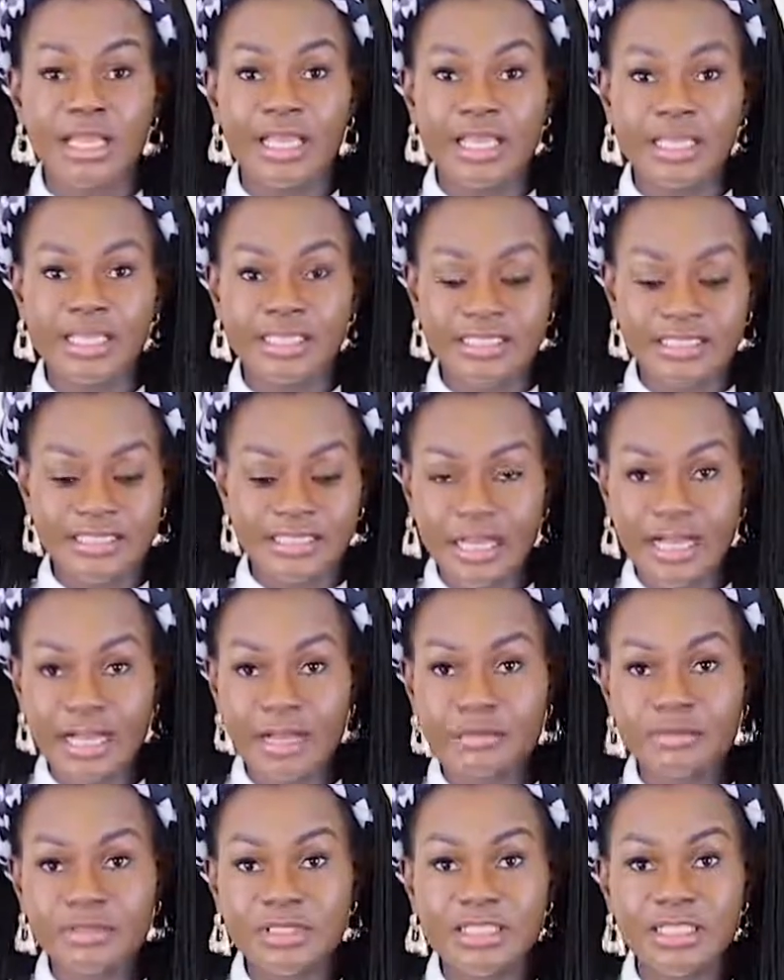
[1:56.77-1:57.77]
It
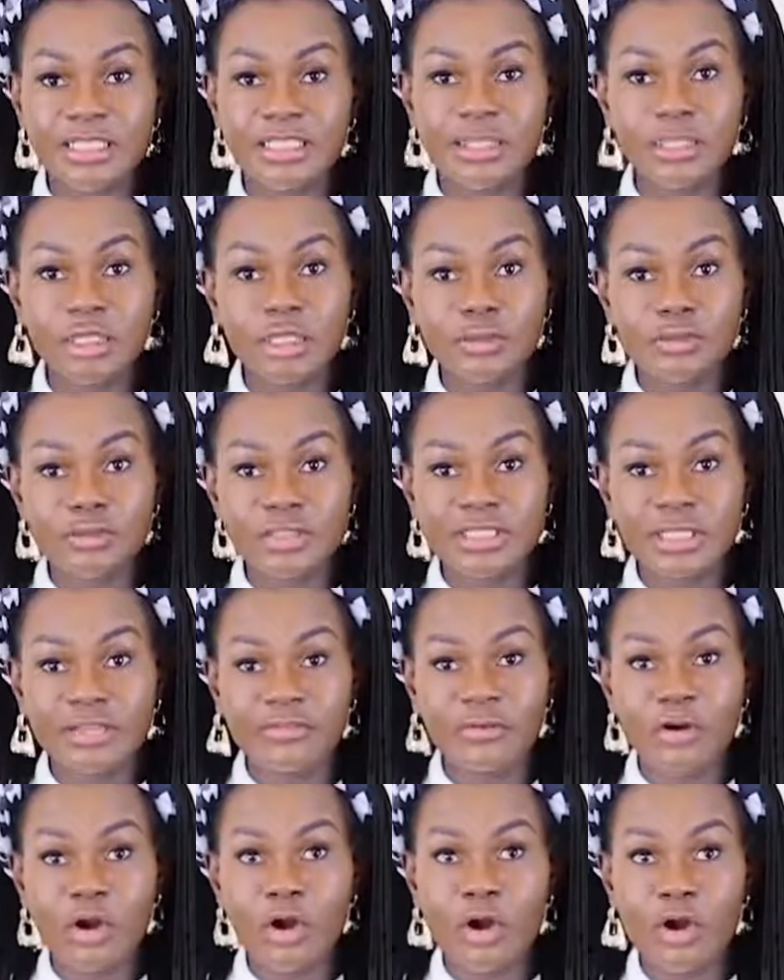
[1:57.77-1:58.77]
comes
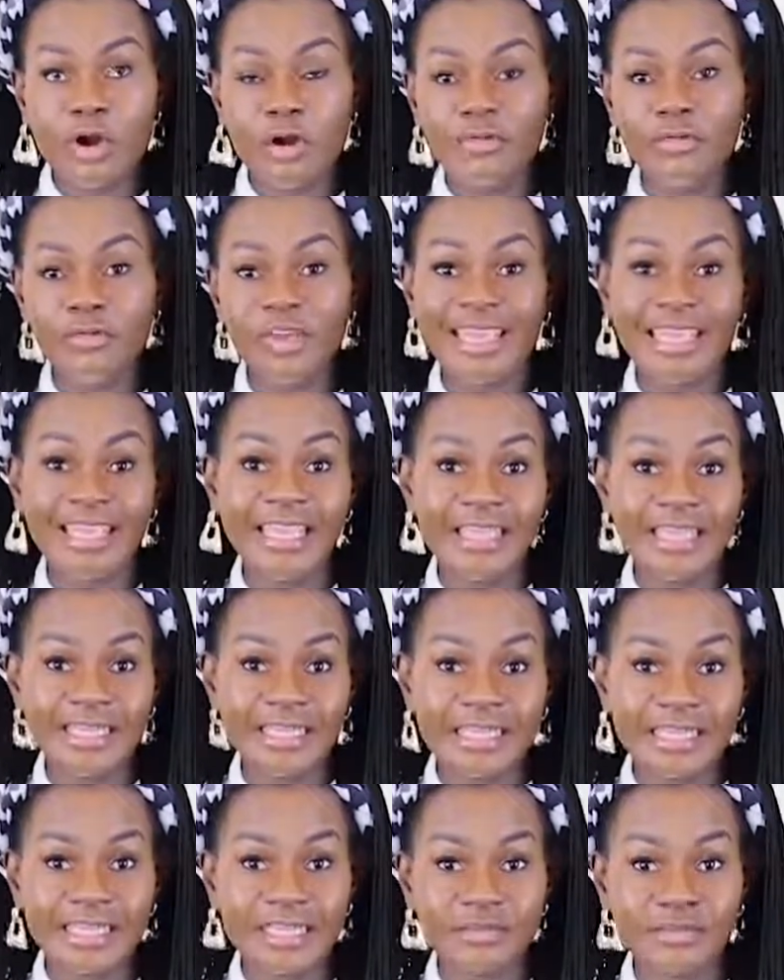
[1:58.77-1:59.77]
inclusive of
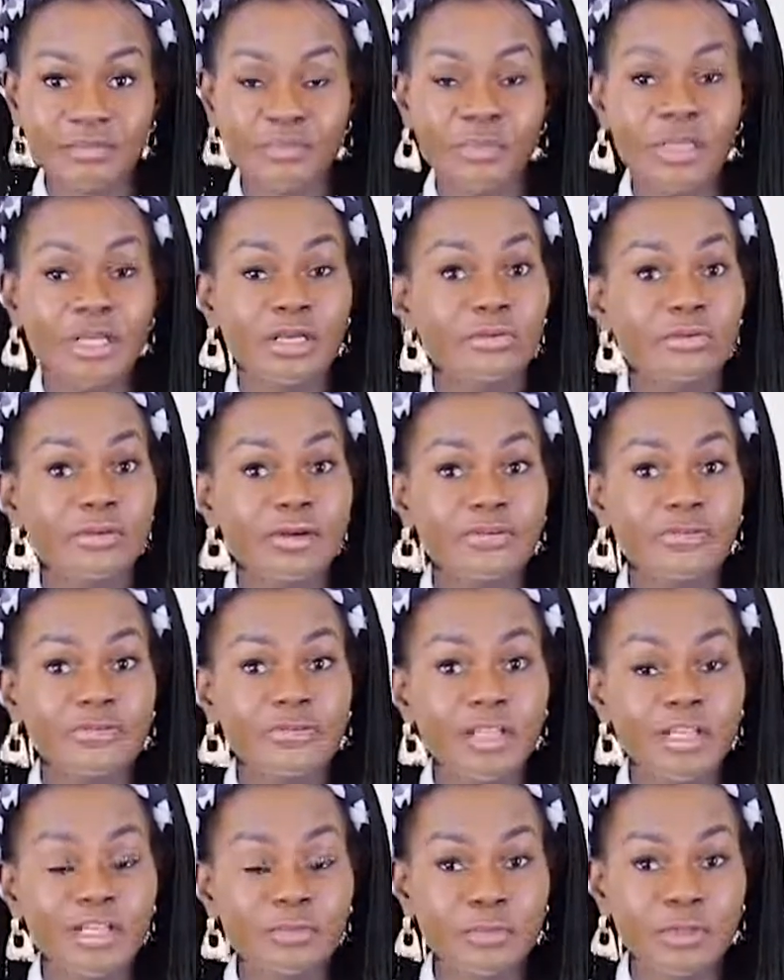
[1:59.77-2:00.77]
ink,
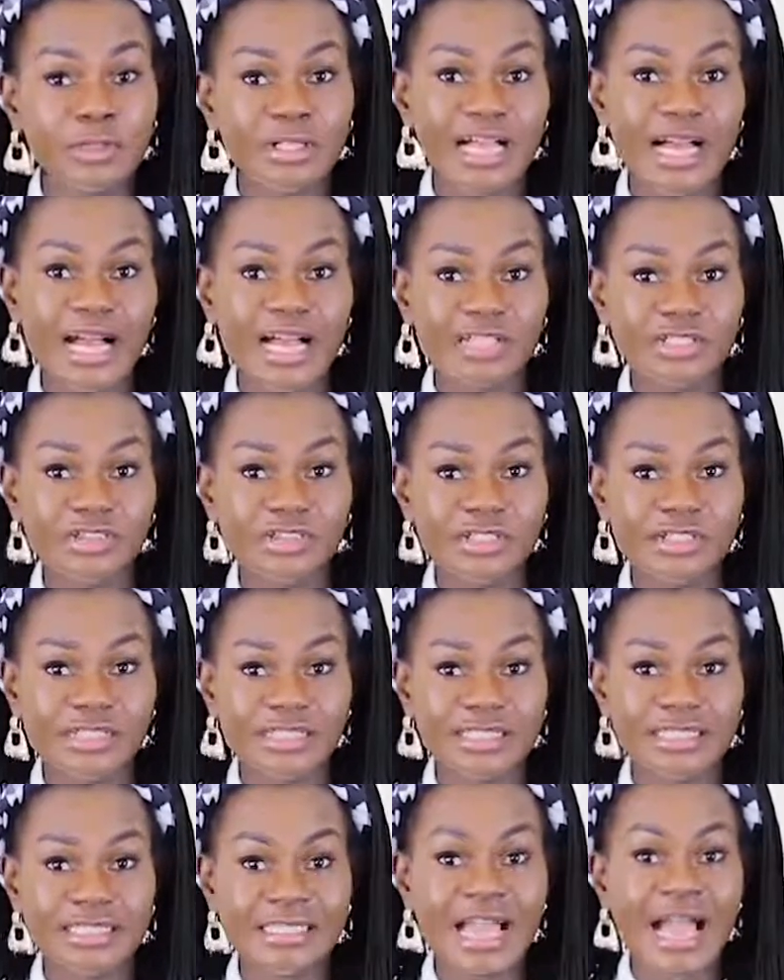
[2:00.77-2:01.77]
refillable
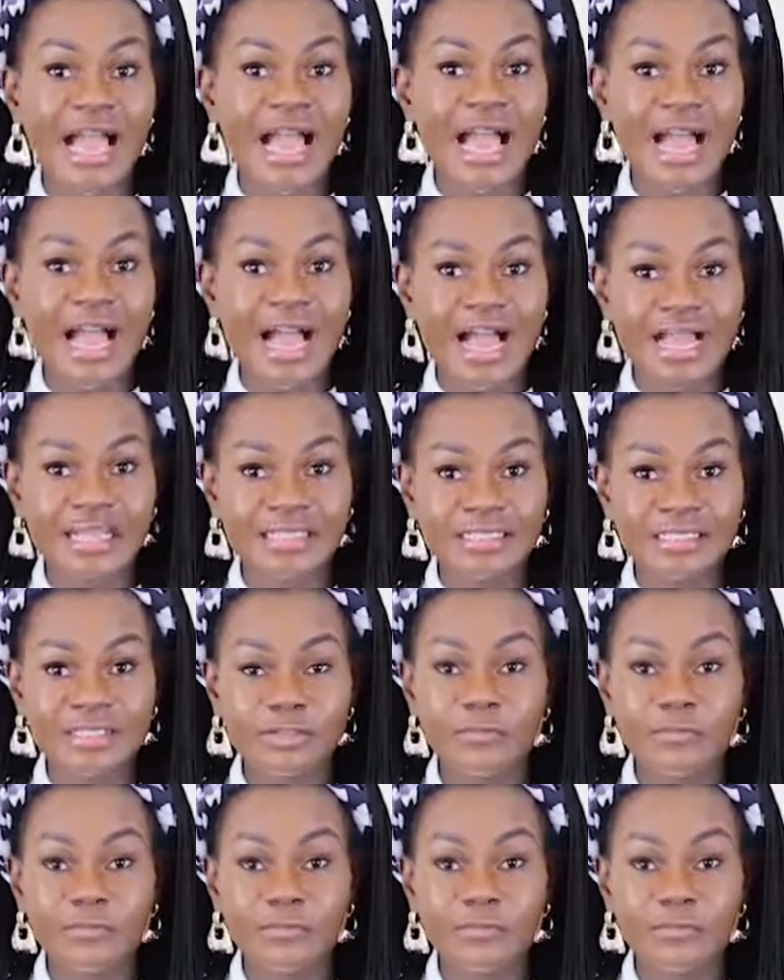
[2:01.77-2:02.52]
cartridges, and